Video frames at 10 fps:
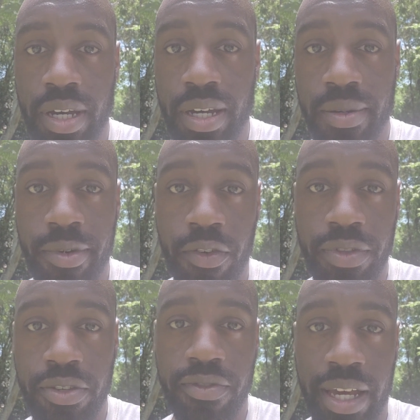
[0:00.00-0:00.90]
Um,
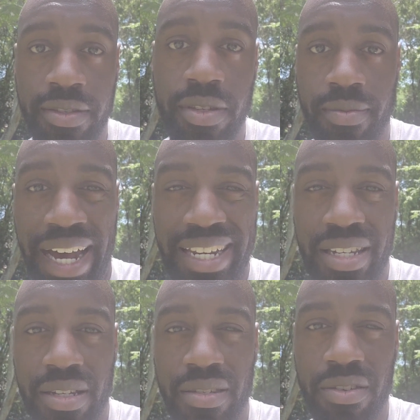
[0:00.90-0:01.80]
hopefully you've gotten some
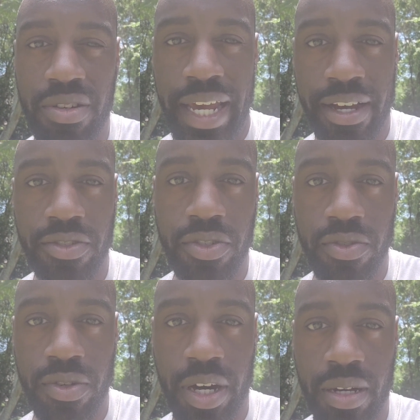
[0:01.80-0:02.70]
ideas on how
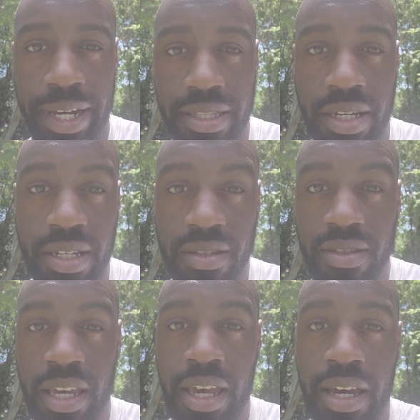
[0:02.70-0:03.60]
to automate things.